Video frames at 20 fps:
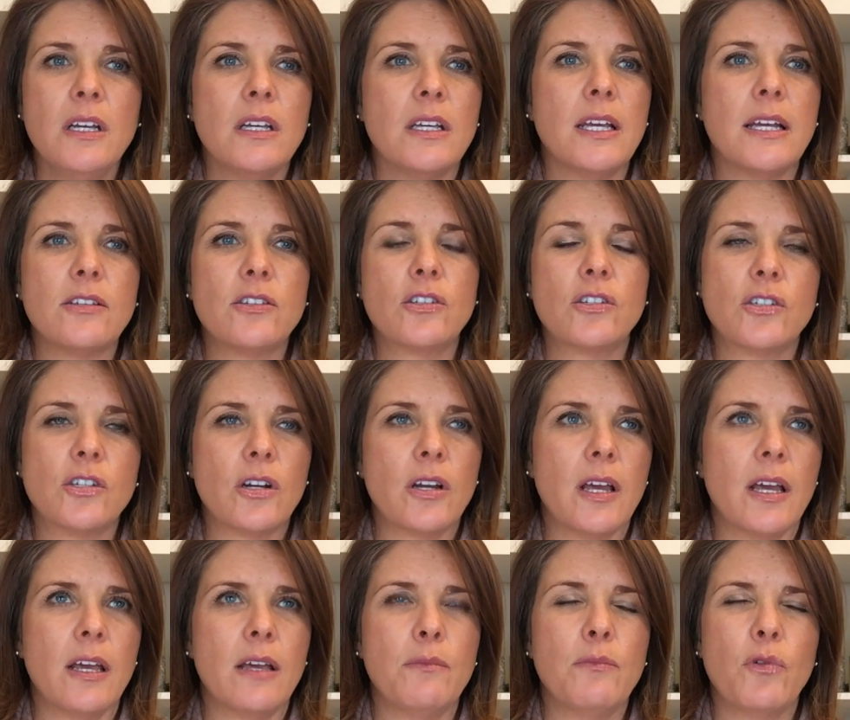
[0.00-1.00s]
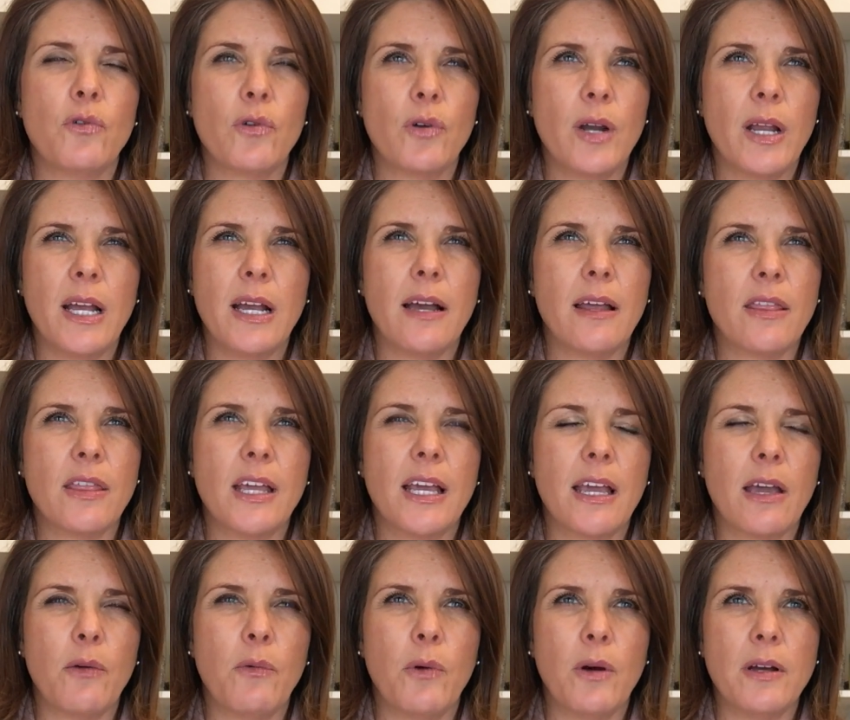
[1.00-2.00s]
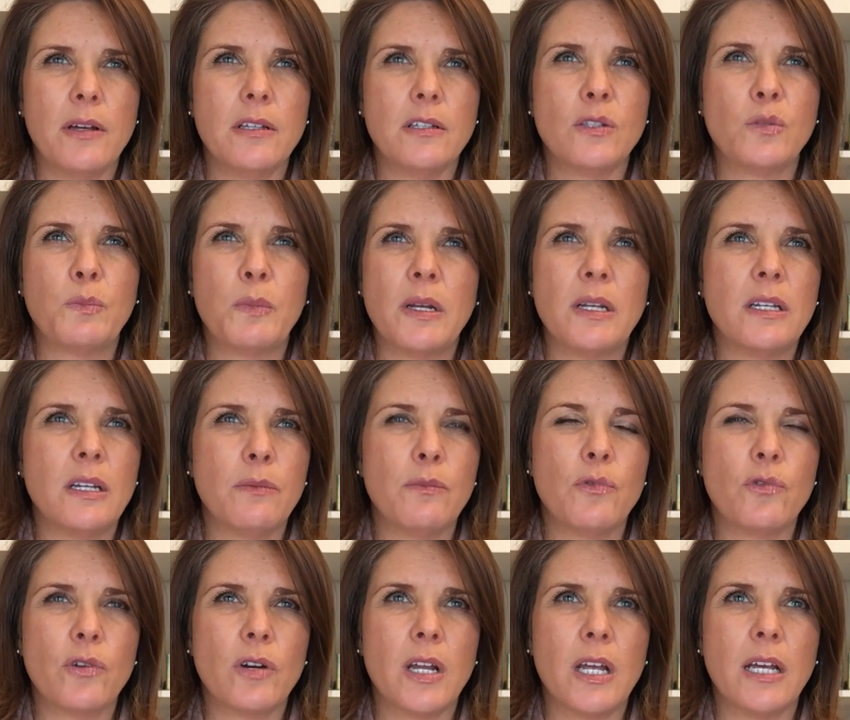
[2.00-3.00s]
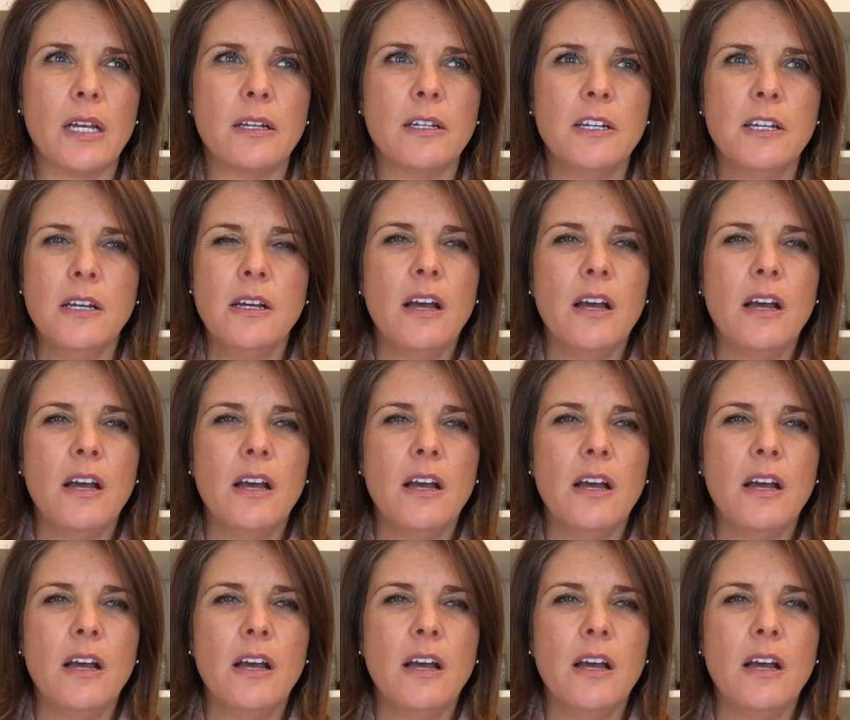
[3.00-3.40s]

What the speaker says: yesterday morning, I think it was, Monday morning,